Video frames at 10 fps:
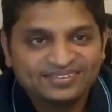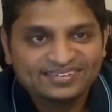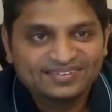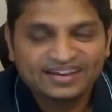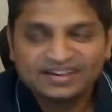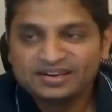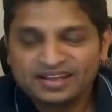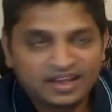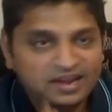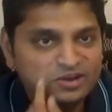Oh, I
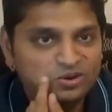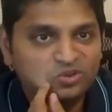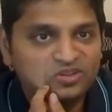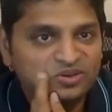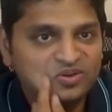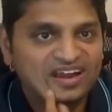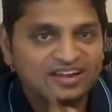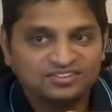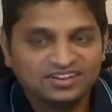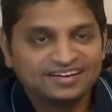didn't know that you had a
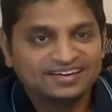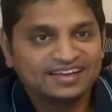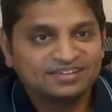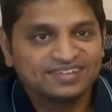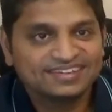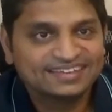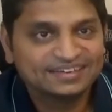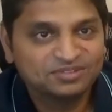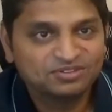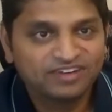secret life like
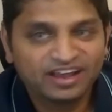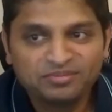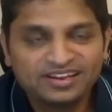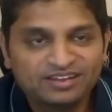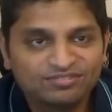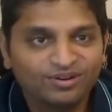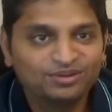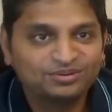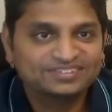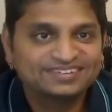that with 5 million
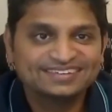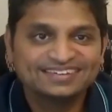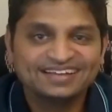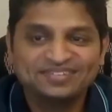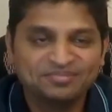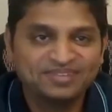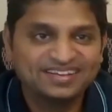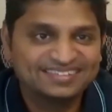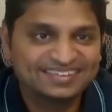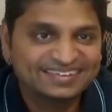followers. That's
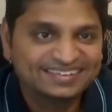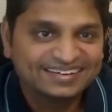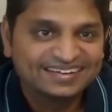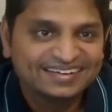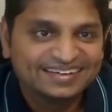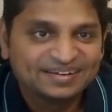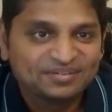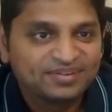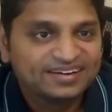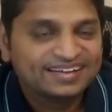amazing.
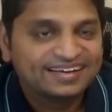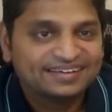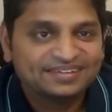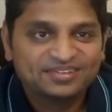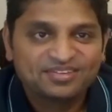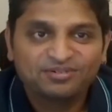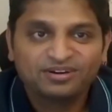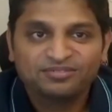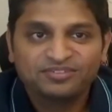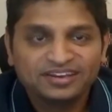But yeah,
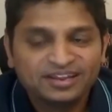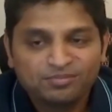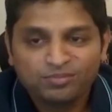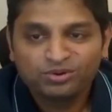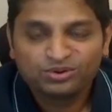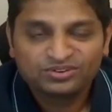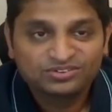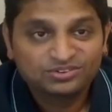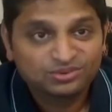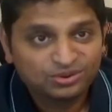Shiva, we need more
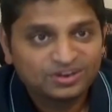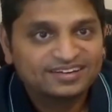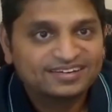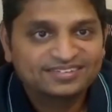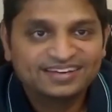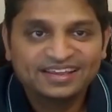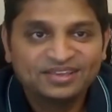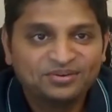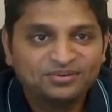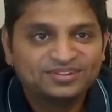storytellers like
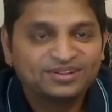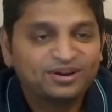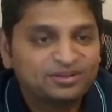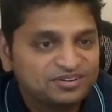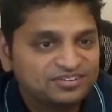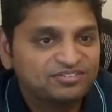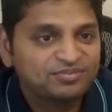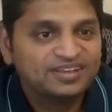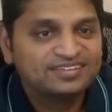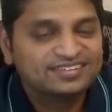you in the automation
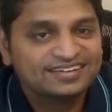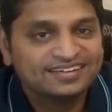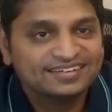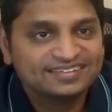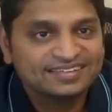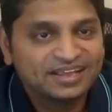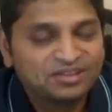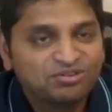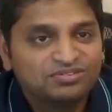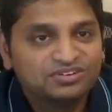space.
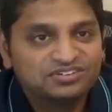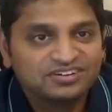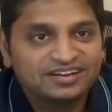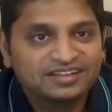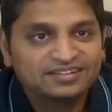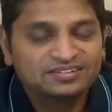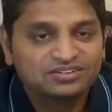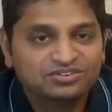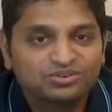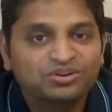Thank you for sharing
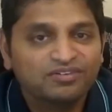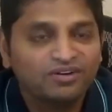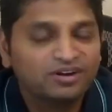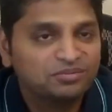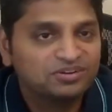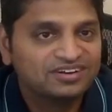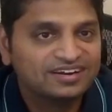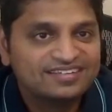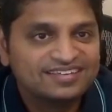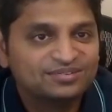the story of Automation
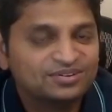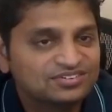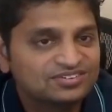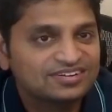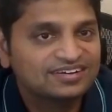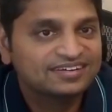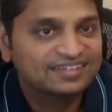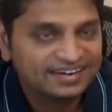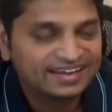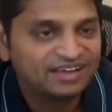Edge. It was
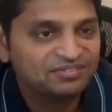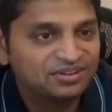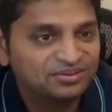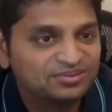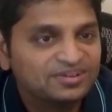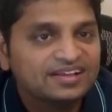great having you.